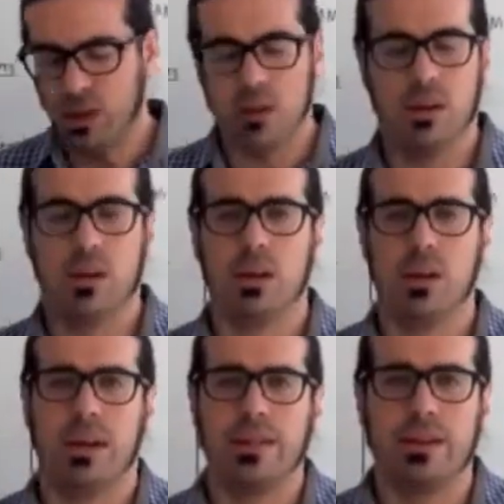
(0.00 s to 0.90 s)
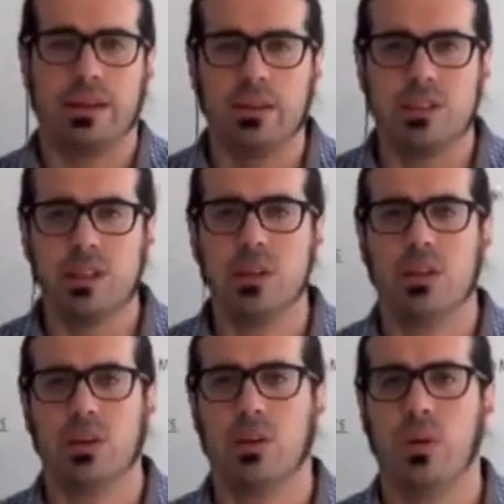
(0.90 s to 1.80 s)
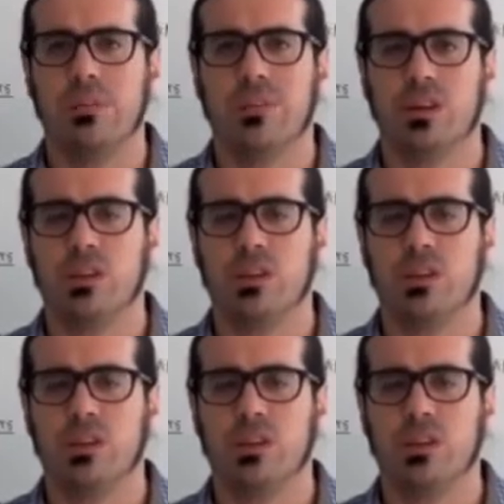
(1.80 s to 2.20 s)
an Ethernet shield or a Wi-Fi